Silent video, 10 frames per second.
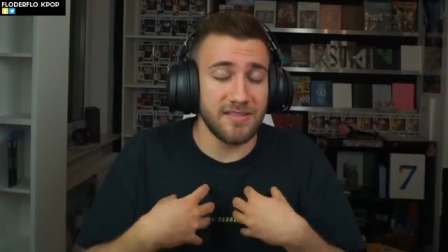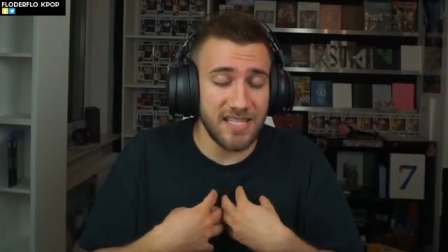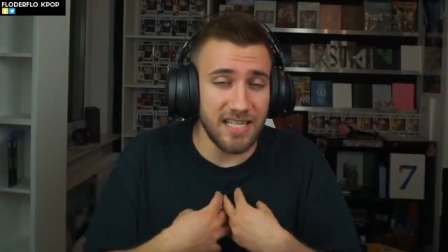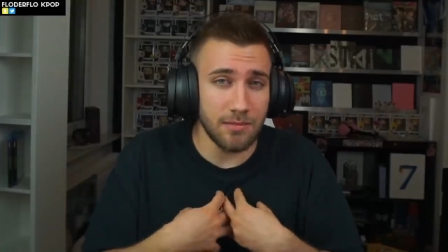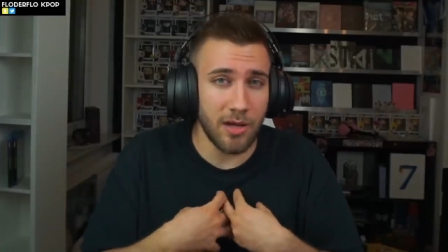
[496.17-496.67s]

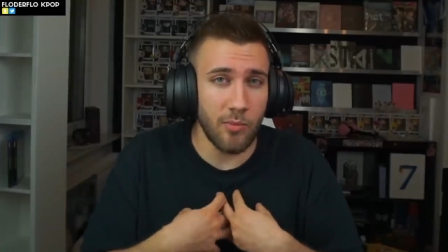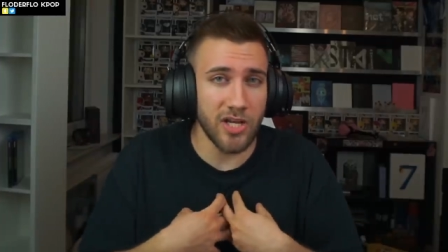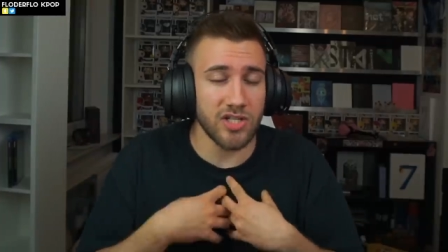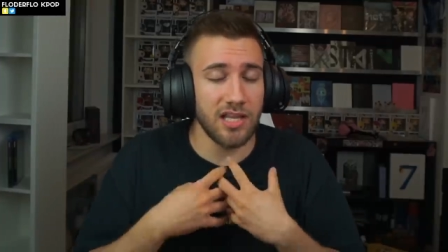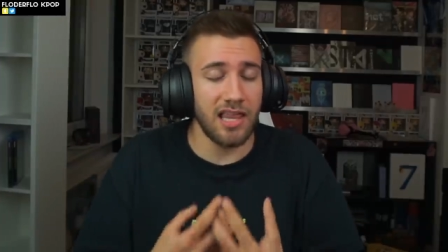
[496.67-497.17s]
seen it in my
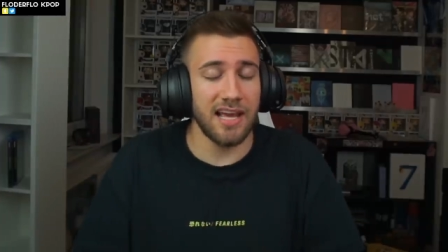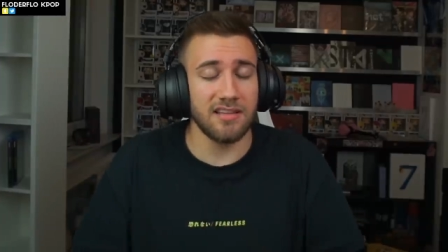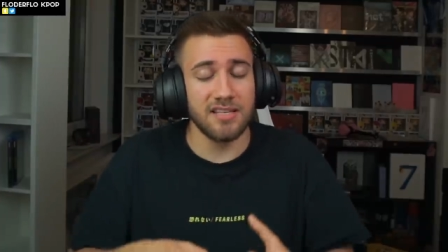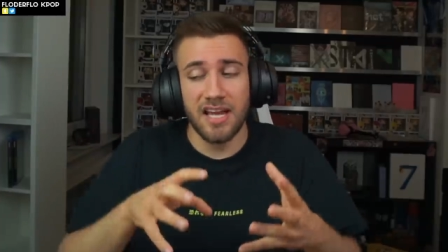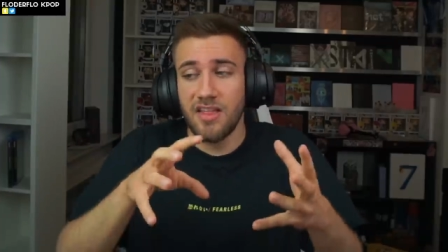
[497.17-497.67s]
reaction and
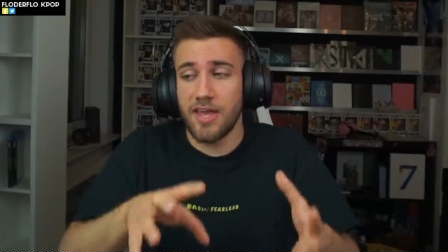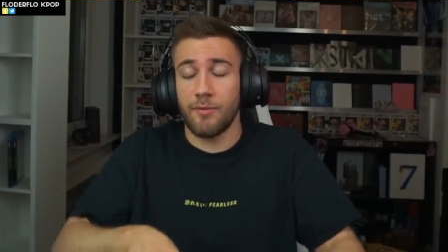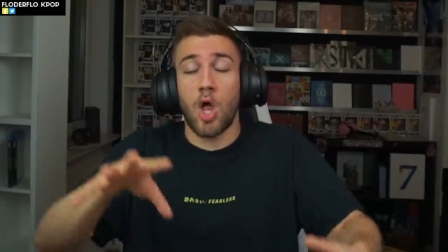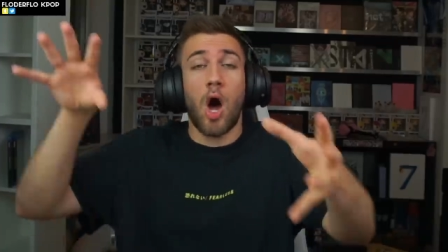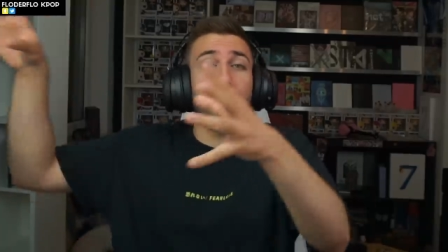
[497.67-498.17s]
liked it, they
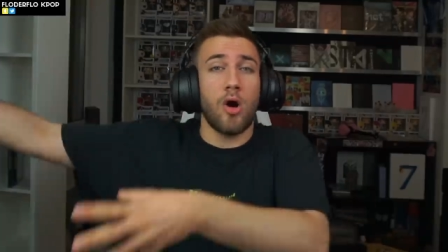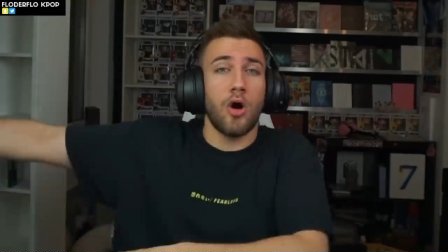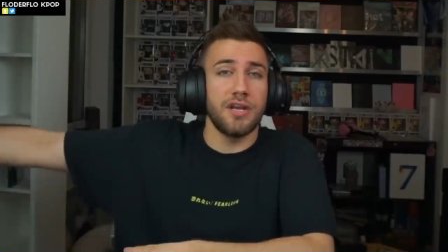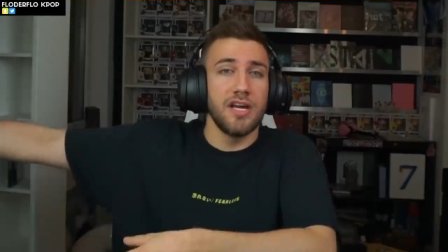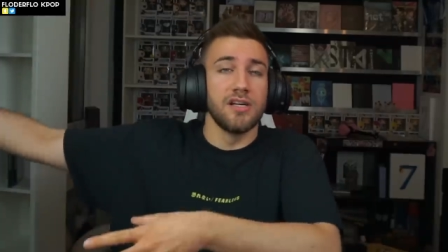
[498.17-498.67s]
will hop
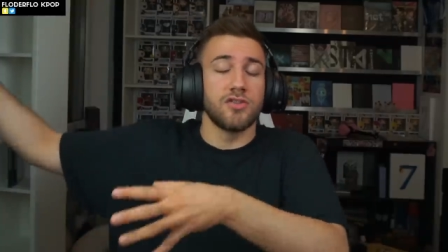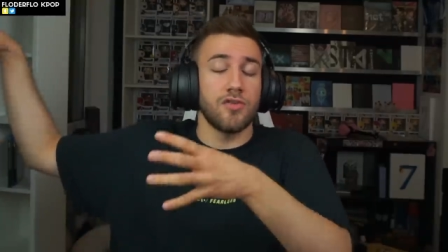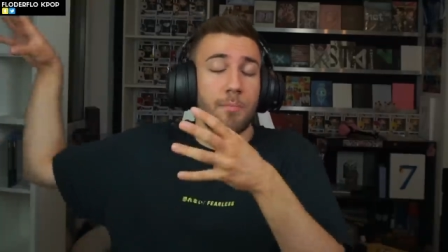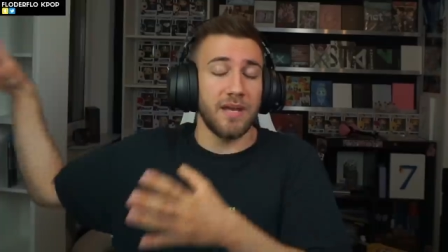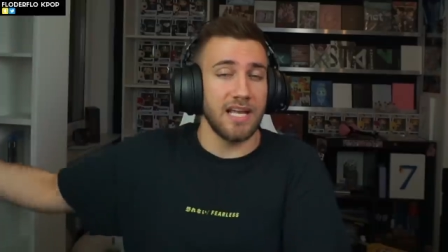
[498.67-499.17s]
on
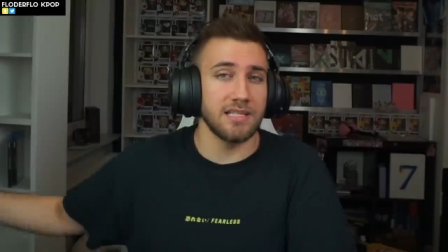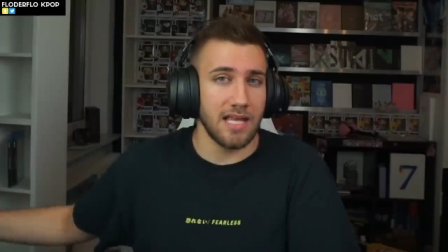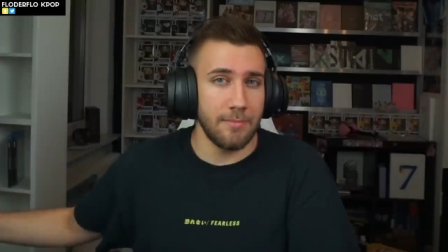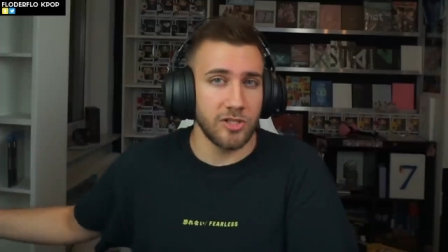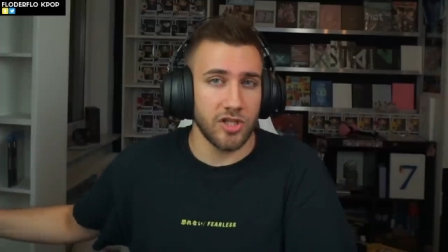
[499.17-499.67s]
to the Big Hit
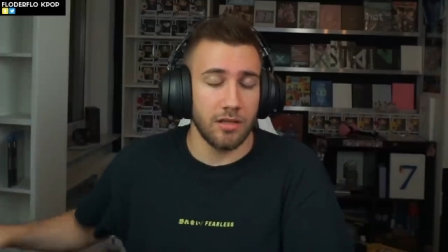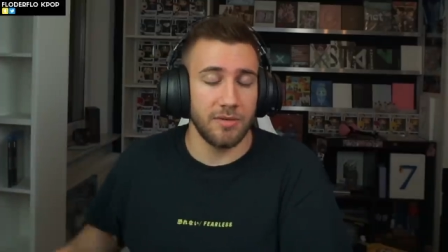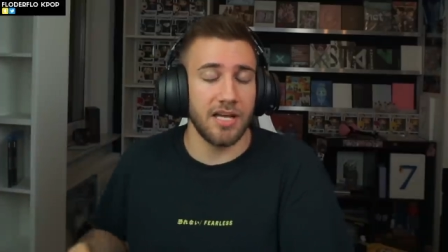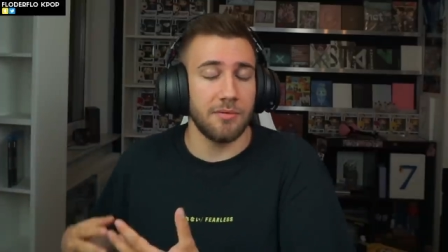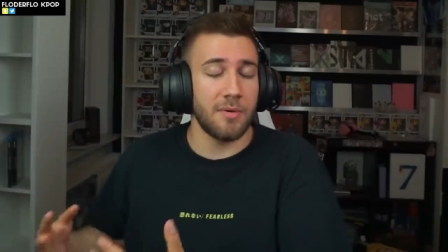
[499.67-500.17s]
Label channel and
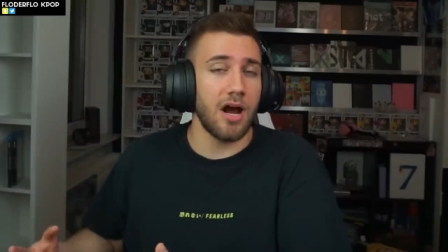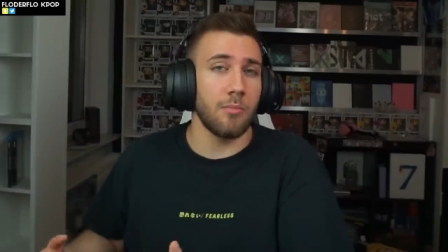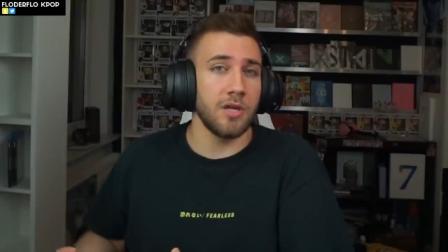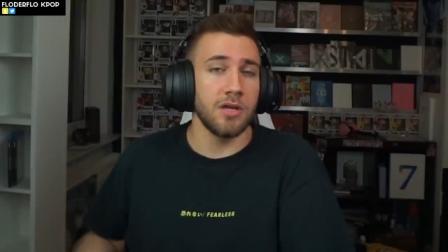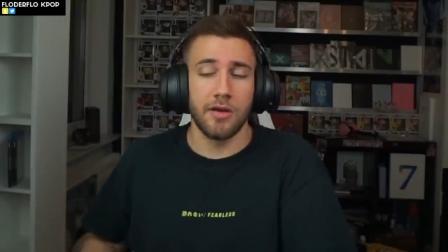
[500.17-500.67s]
become an
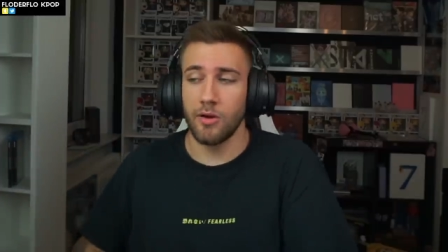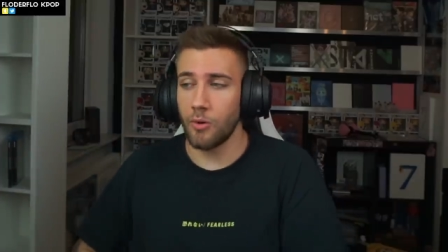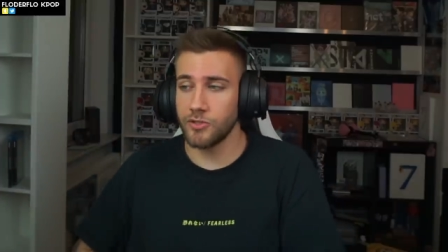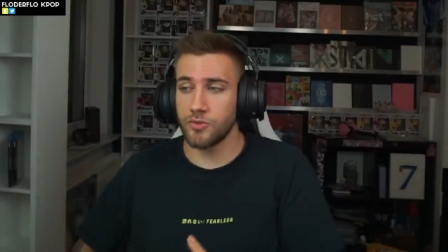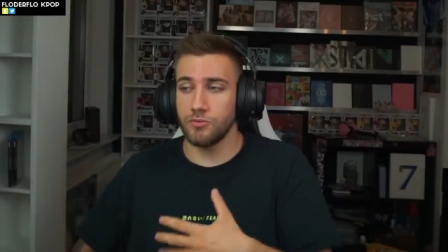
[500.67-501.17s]
army,
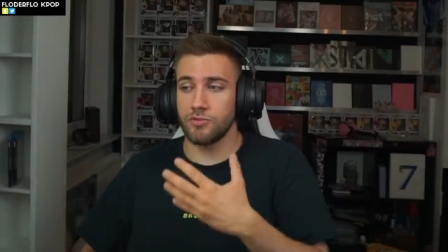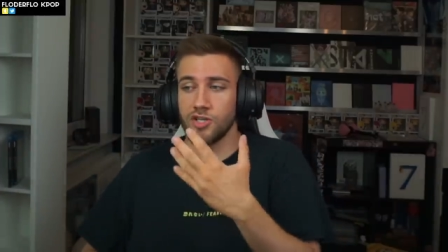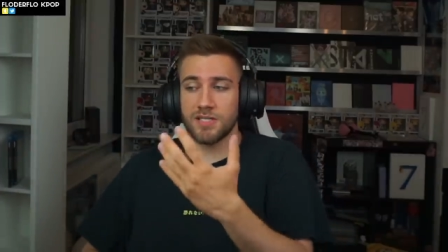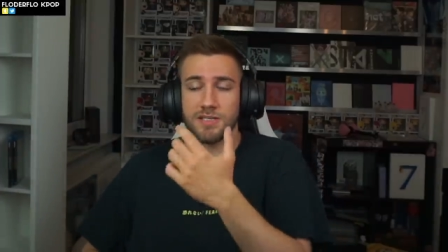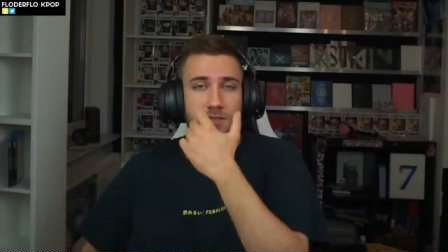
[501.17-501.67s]
or to
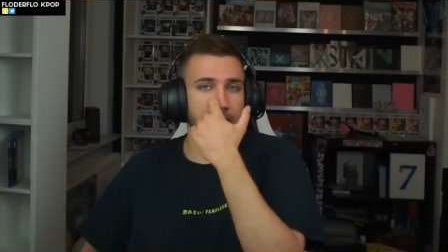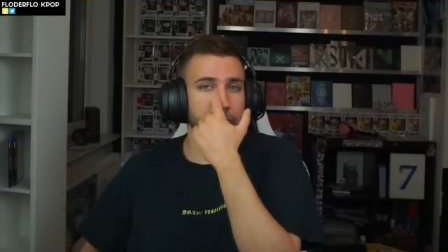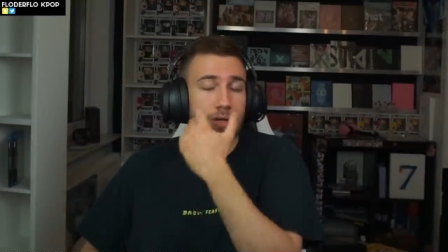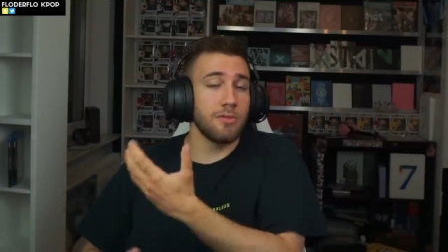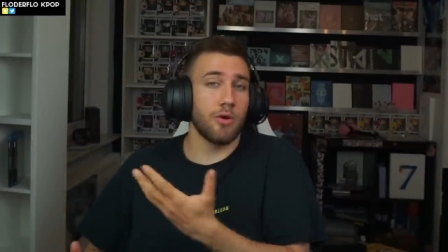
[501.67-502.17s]
just
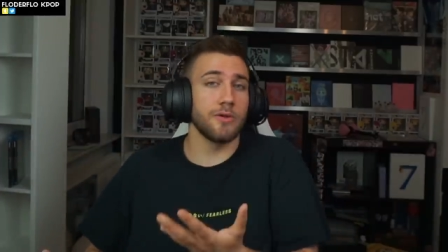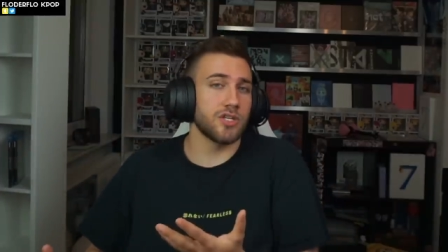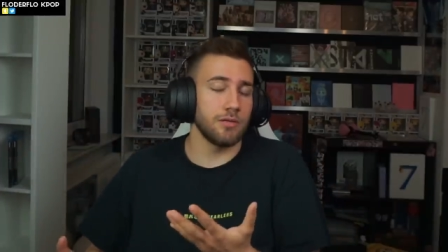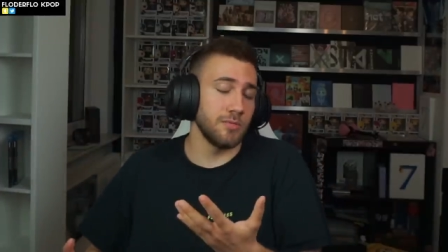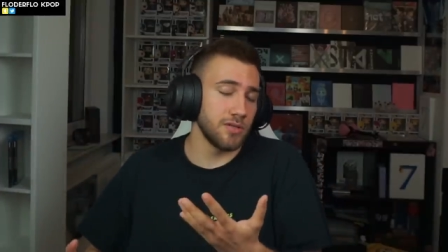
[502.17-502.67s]
stream the
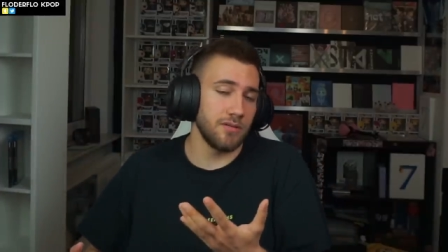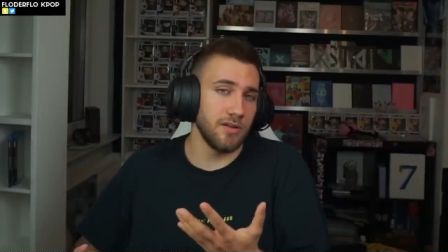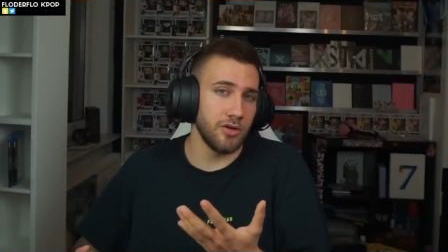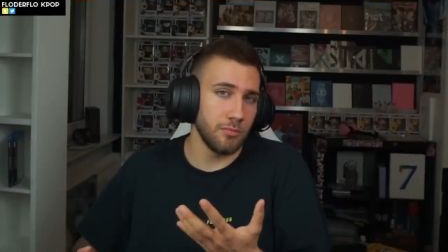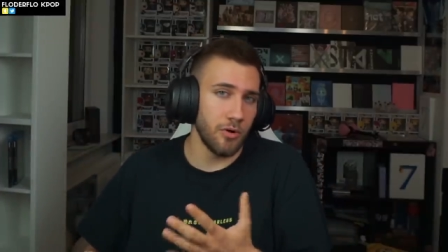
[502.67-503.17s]
original music
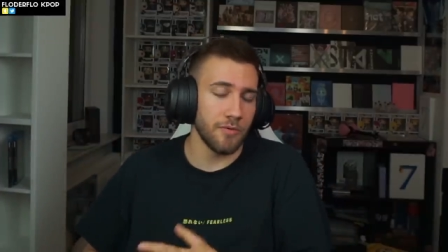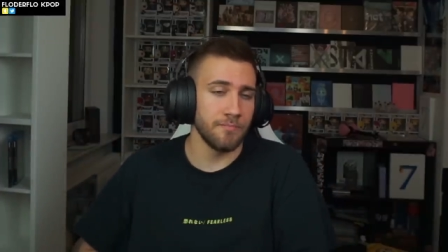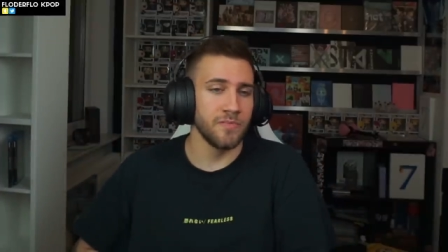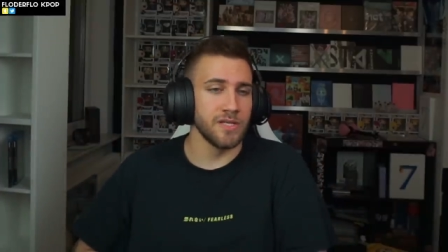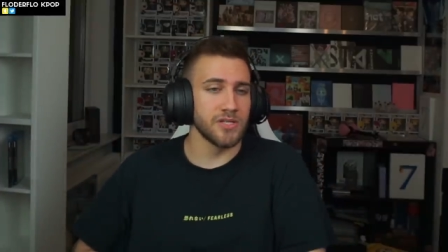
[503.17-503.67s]
video more.
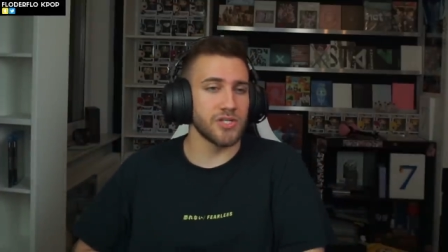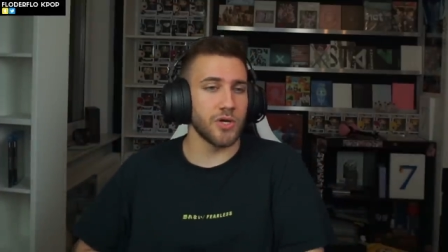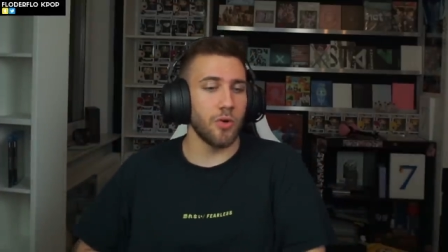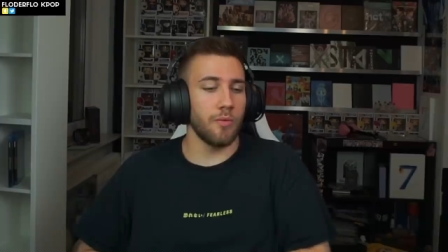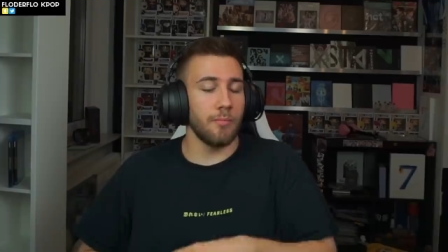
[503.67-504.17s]

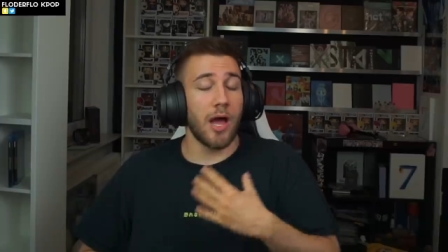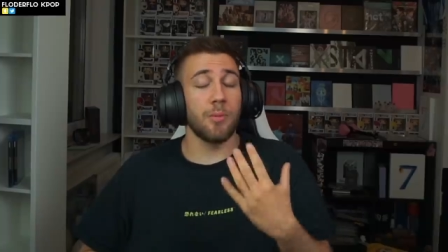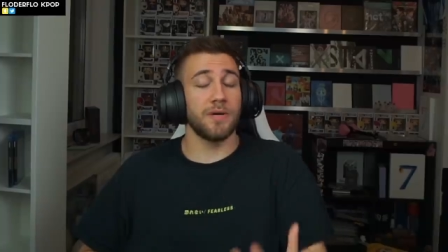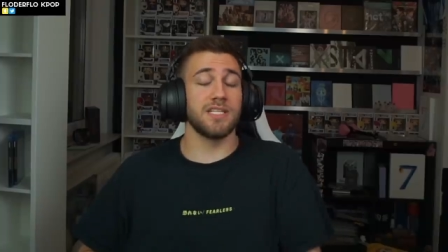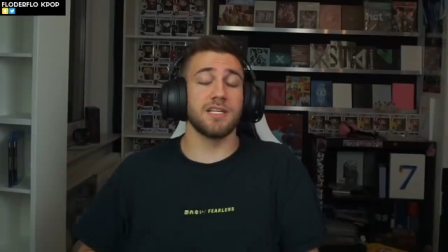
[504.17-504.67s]
So in my
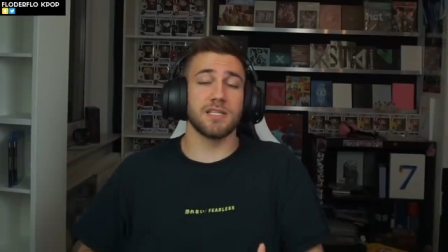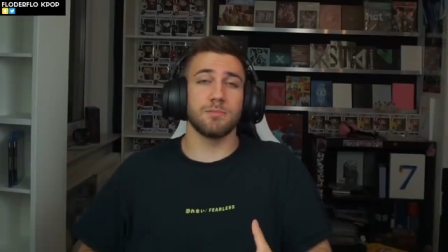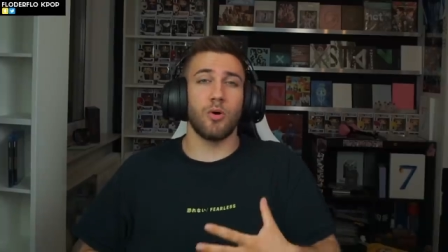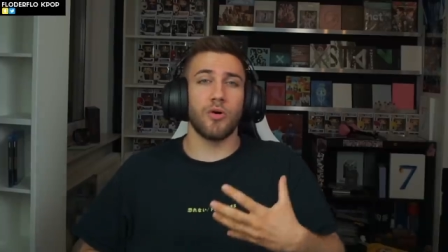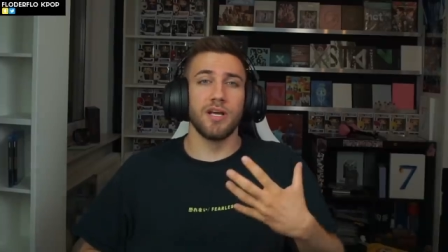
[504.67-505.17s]
opinion, it's
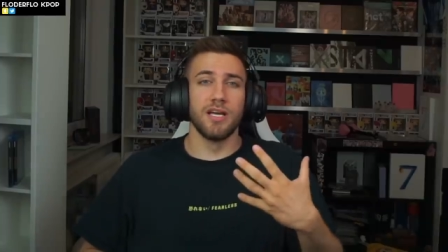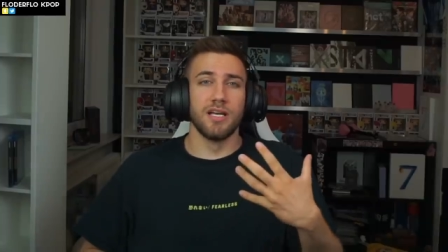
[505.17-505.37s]
more